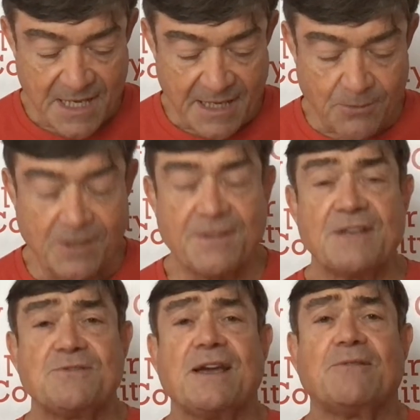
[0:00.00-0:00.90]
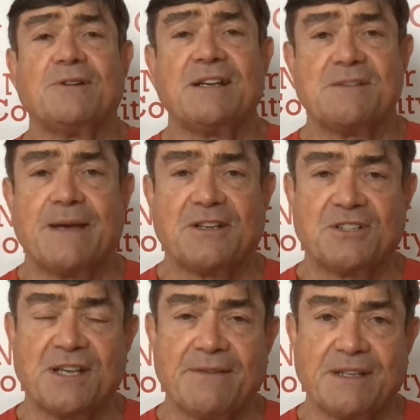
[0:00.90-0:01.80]
And one of the things we got to realize about
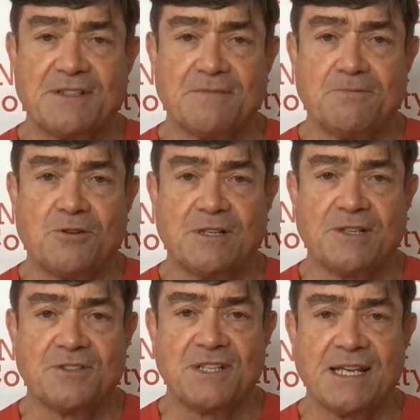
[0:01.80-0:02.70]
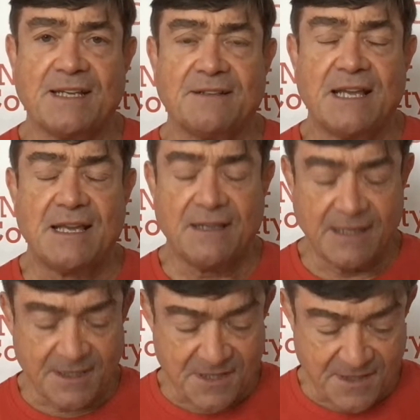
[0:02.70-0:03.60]
shame that's important to understand
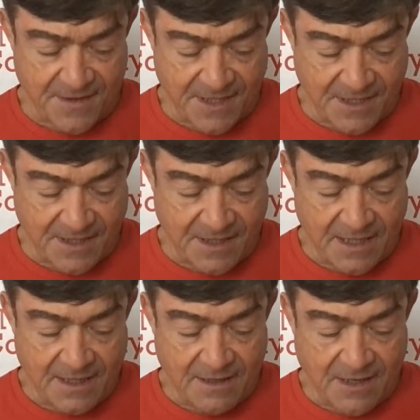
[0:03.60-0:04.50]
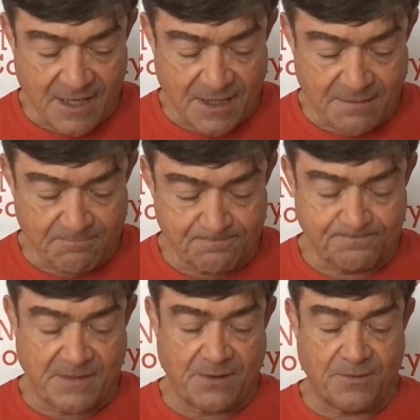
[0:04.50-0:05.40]
is we
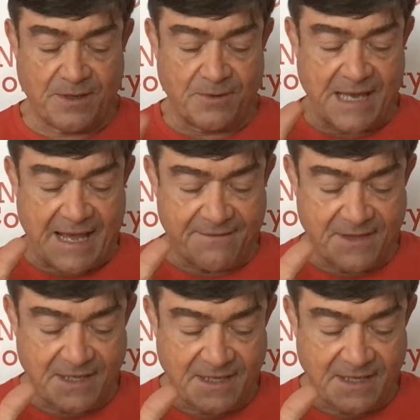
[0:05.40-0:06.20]
have